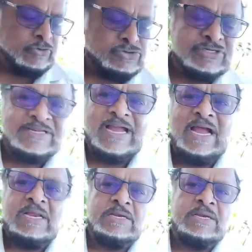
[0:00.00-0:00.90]
Roshan
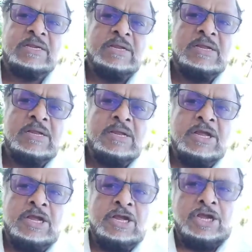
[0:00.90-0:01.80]
Khan,
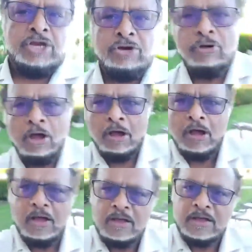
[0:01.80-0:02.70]
in the raw.